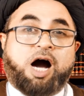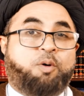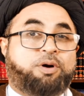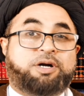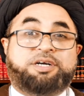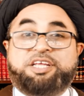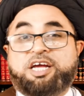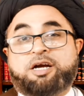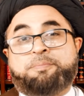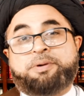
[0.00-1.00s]
our
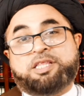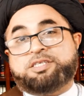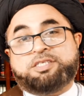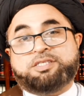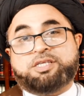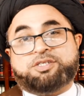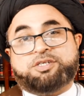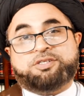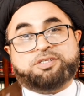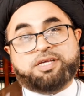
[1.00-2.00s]
dear brothers and
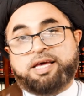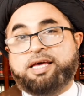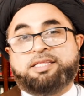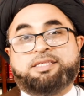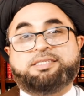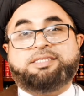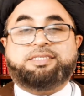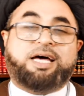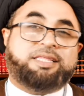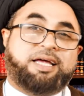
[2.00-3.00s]
sisters in
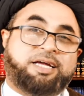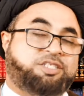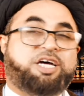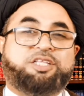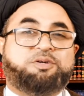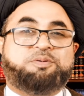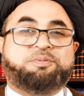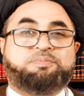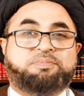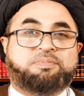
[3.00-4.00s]
San Antonio,
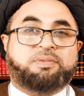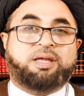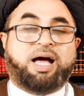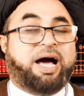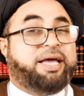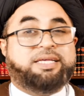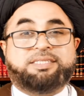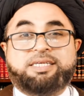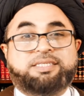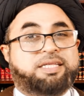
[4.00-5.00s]

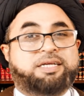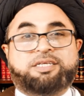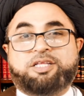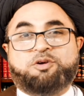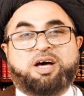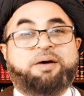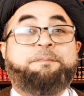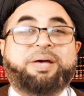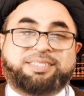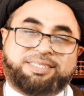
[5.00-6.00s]
IEC San Antonio. I
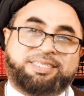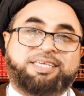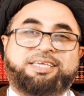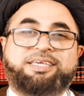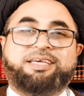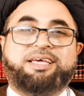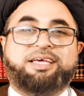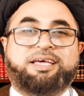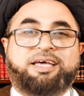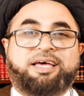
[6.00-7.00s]
miss the
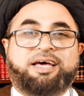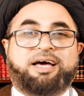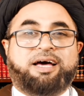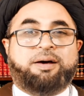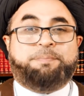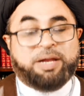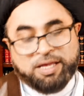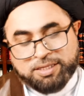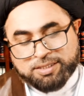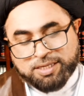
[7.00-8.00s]

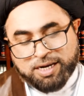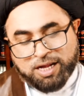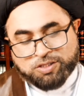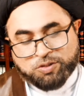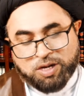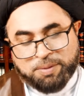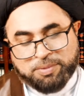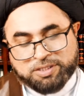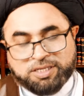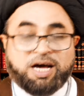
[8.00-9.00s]
place, and also I
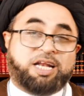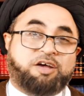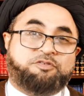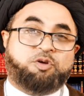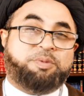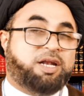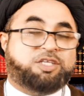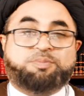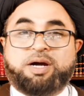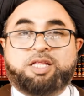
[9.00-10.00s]
miss all of you. May Allah
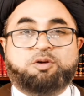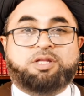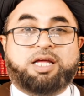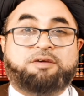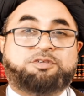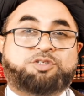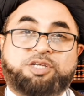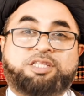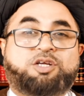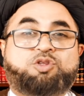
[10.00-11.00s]
subhanahu wa ta'ala give us
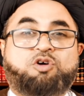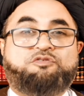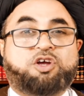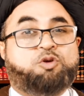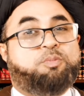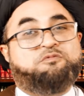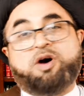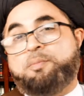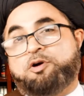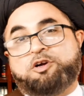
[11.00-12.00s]
strength and tawfiq to
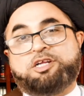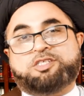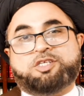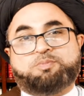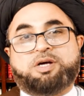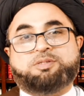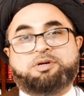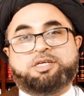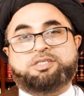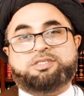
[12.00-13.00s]
perform our duties and
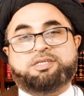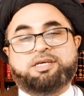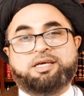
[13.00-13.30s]
responsibilities.